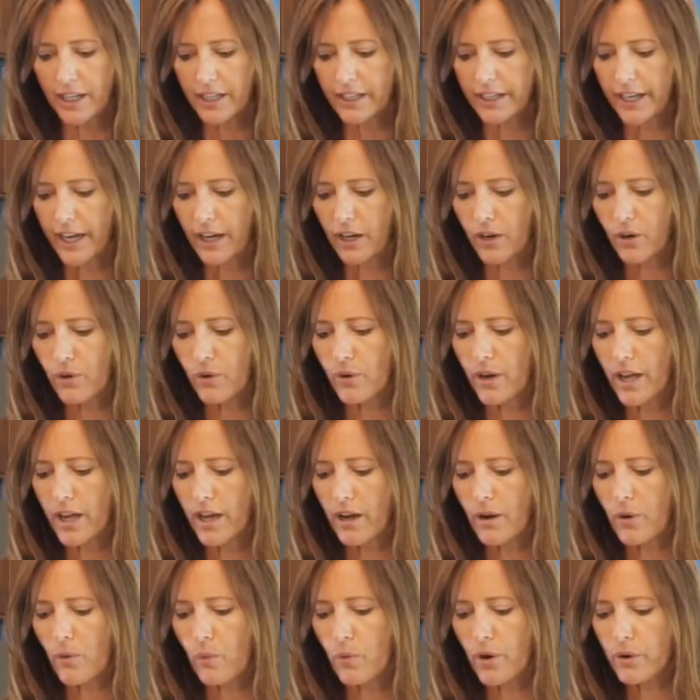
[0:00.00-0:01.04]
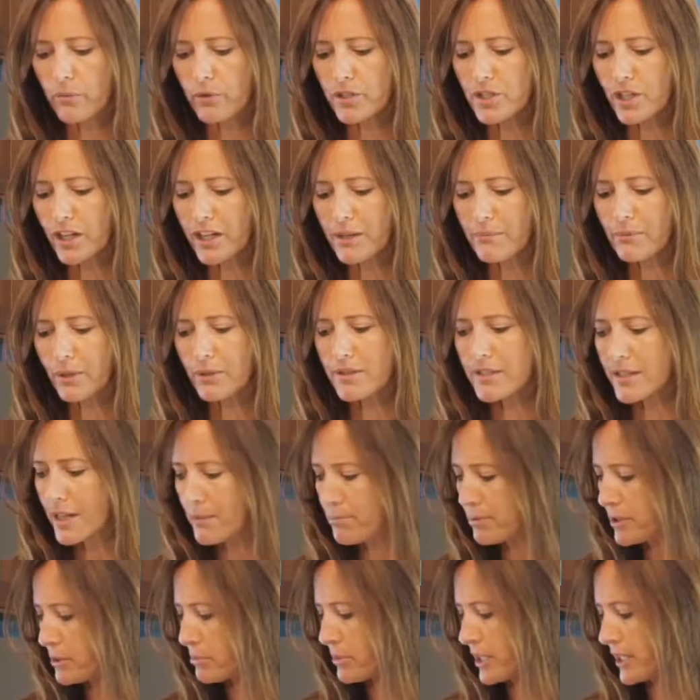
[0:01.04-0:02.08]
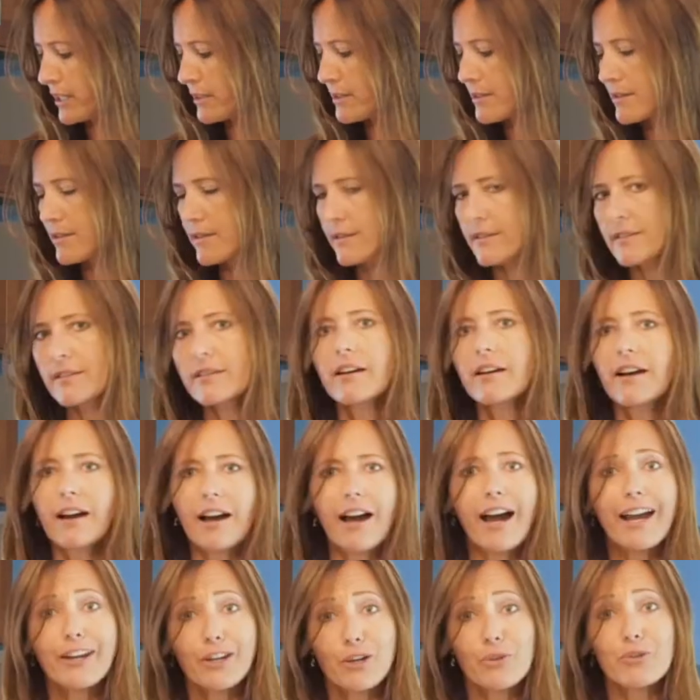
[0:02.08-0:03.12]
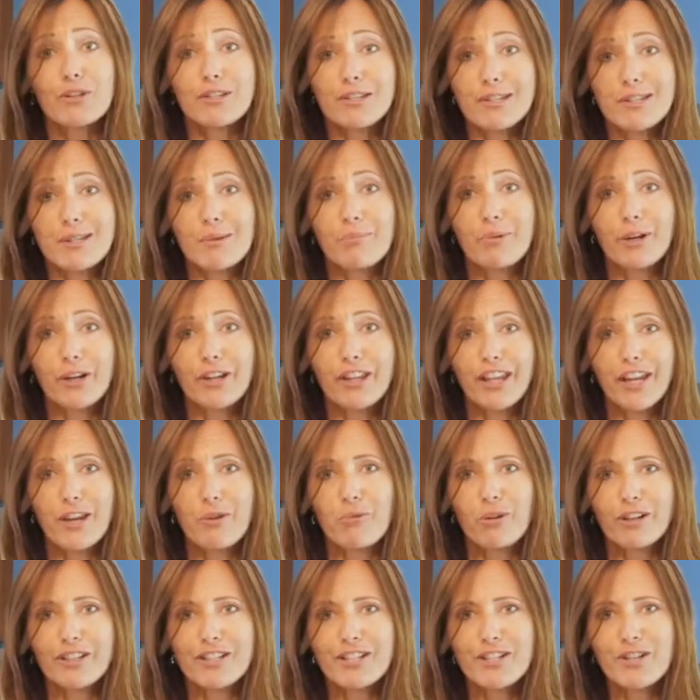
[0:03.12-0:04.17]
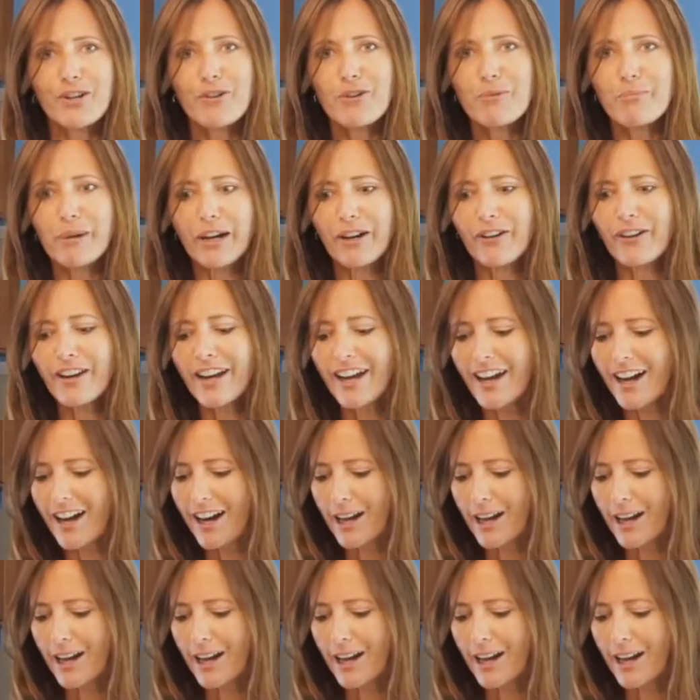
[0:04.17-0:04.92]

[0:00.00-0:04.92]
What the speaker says: Now, when we're talking about supplements, I know this is the part that you want to know about.